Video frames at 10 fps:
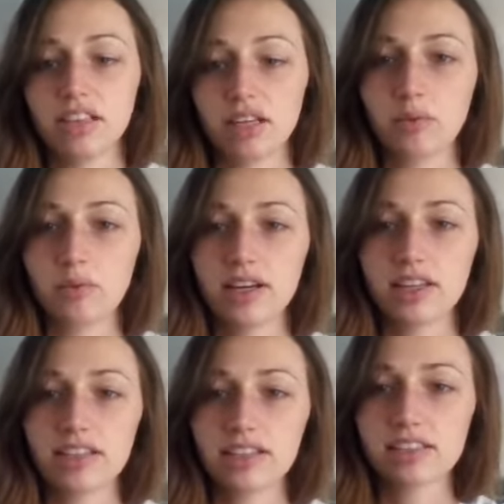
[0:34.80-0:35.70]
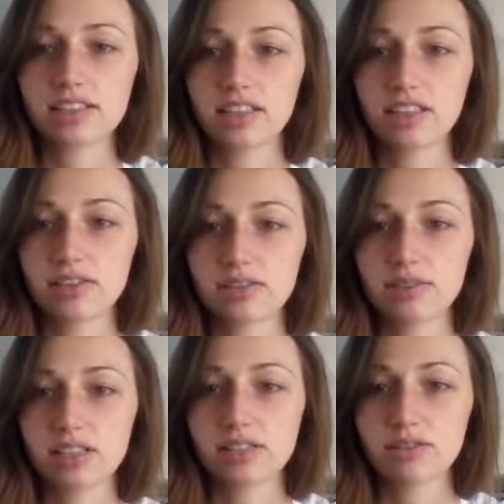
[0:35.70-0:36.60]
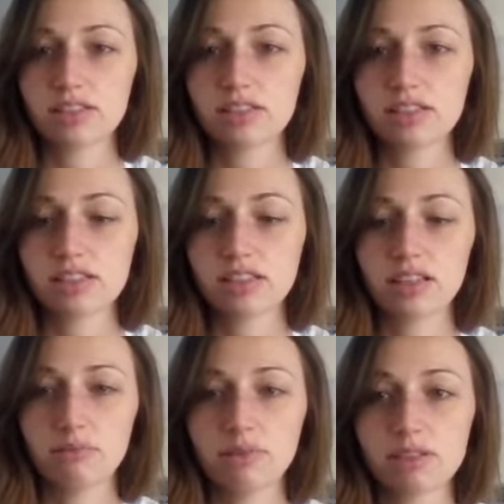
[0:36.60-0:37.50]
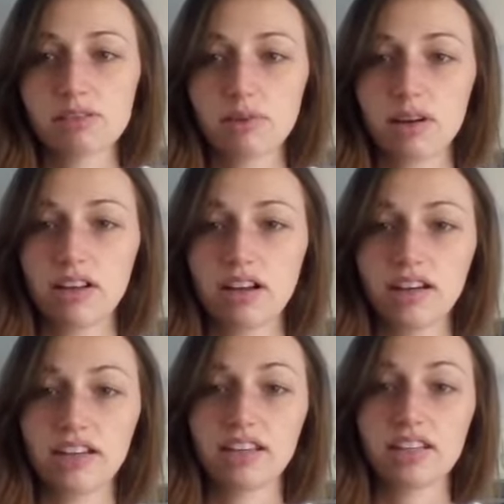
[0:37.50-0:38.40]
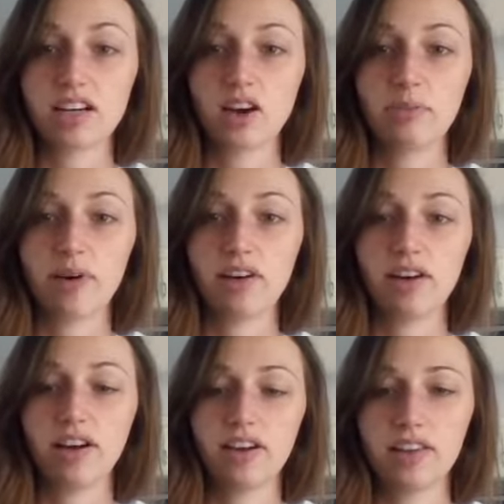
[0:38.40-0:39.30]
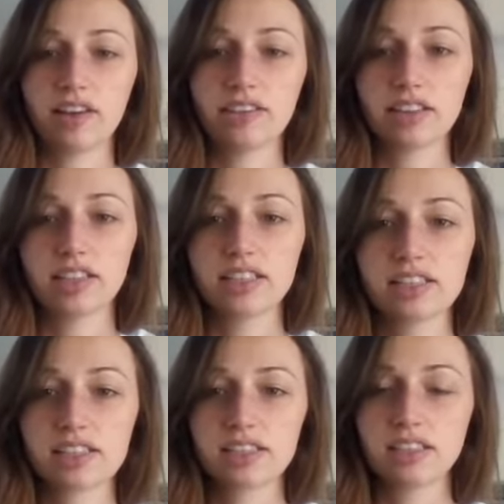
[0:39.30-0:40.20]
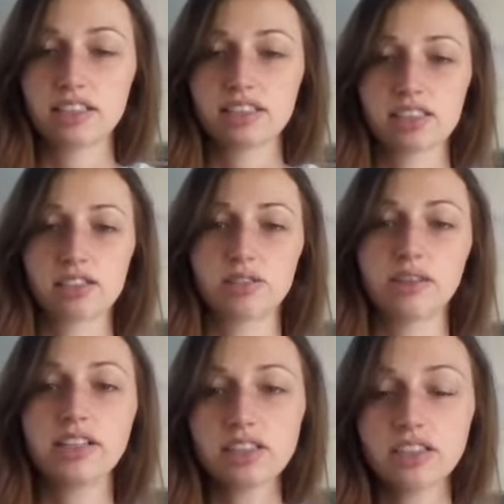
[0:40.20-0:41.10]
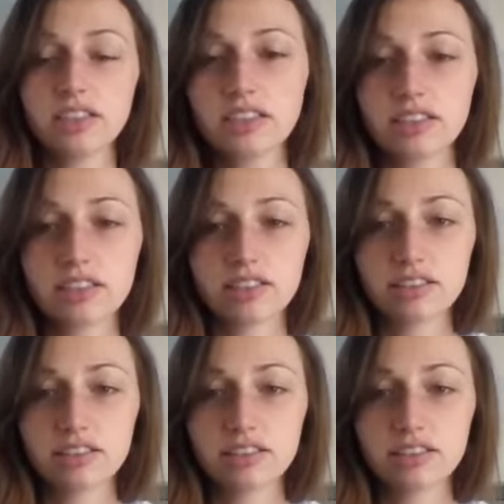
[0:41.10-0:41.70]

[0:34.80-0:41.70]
like what their skills, resources, and business model are, and then talk about how that relates in each situation.